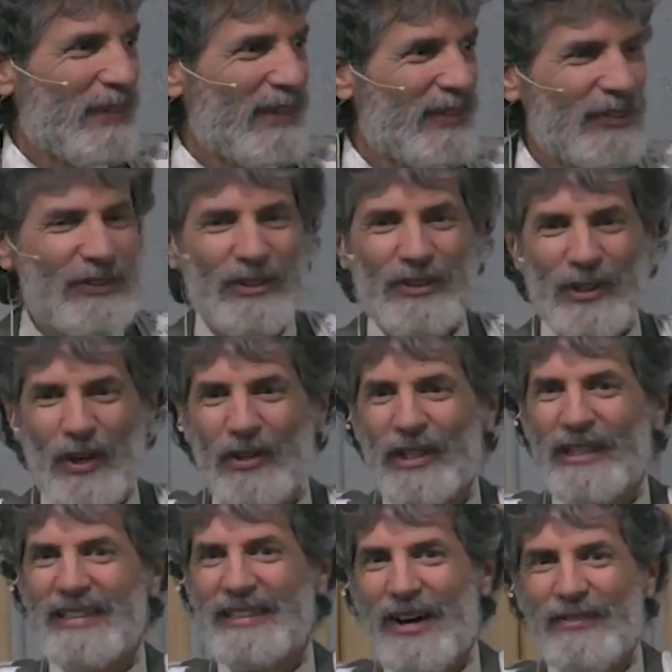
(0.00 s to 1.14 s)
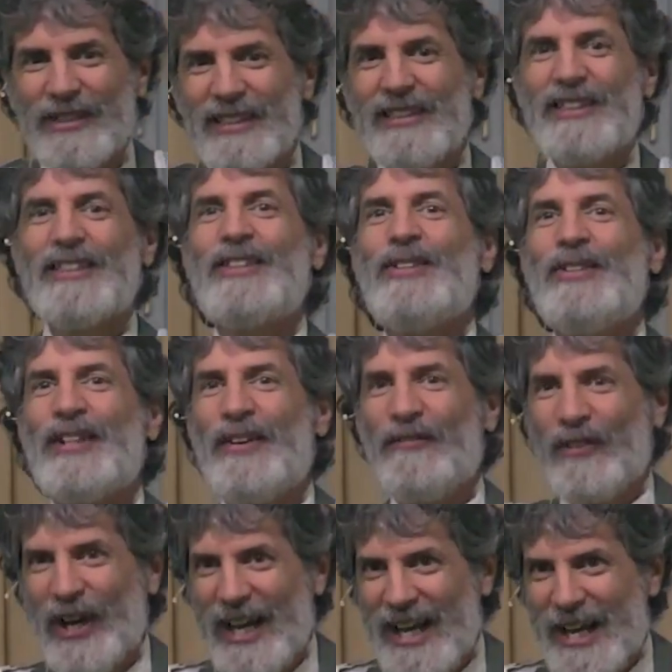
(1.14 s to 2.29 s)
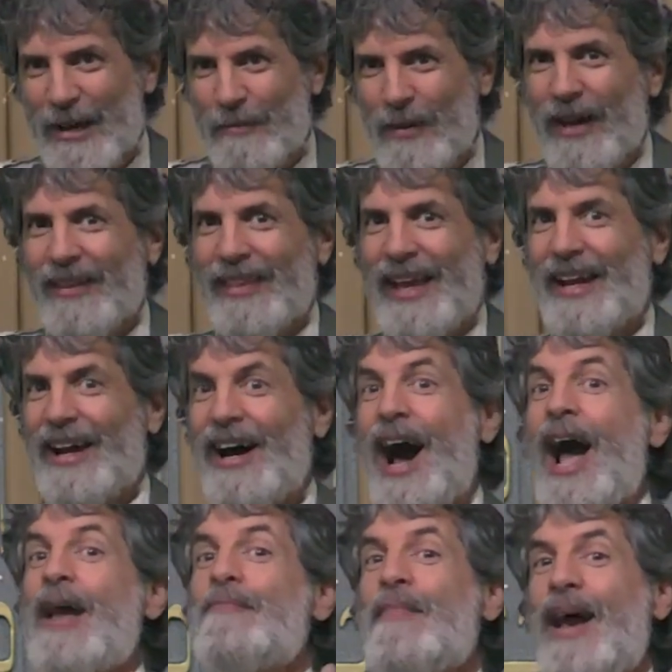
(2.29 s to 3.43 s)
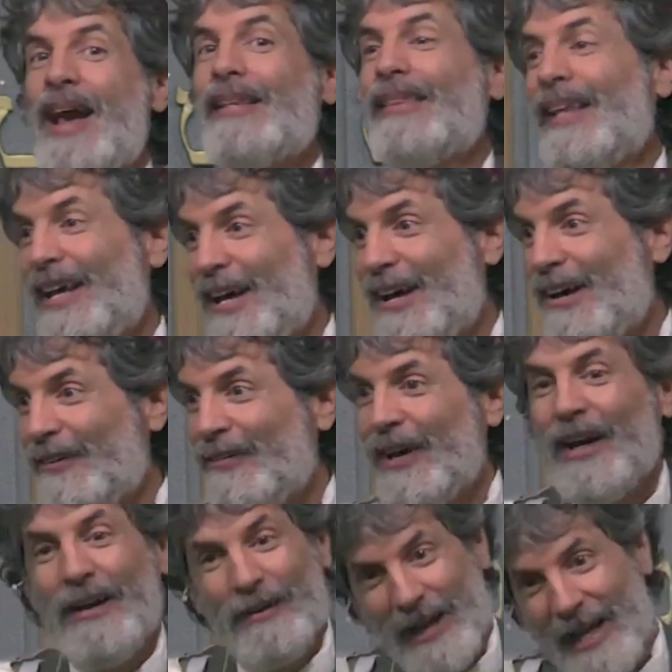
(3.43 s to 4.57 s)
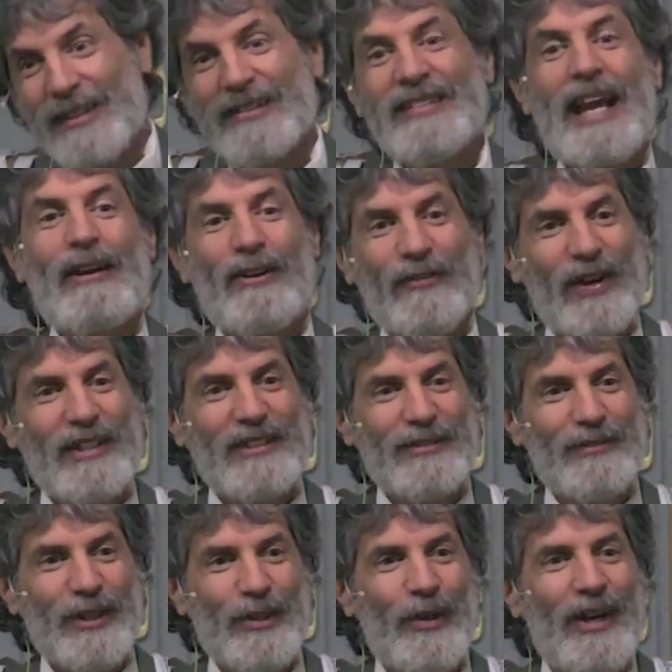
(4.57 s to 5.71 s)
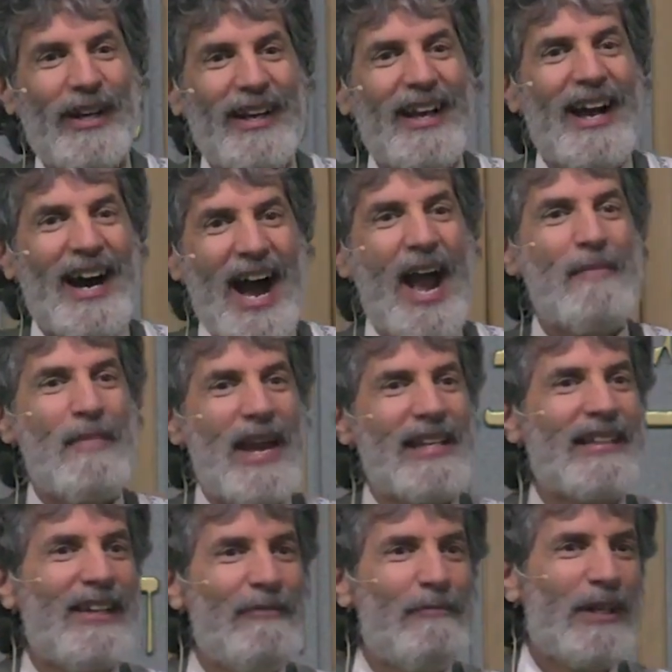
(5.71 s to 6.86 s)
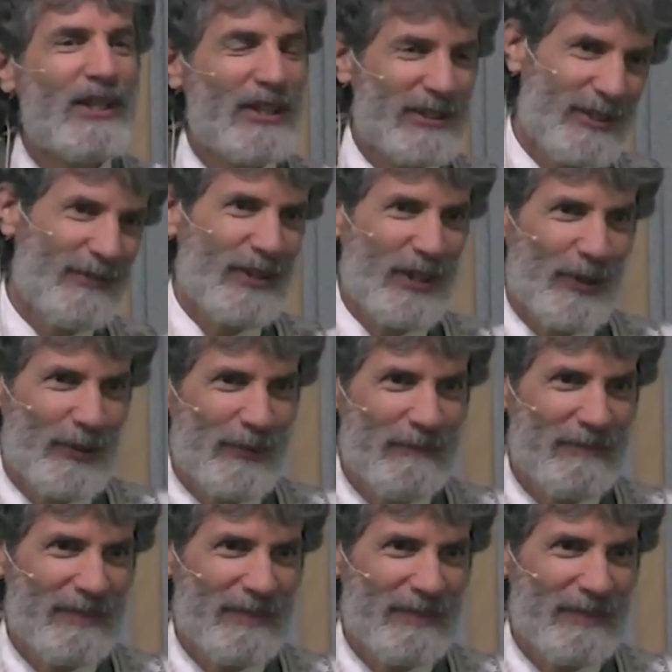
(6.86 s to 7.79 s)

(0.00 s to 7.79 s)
So it's just totally selfish. He's just doing it for him that I may live at the sacrifice of you. I may live because of you.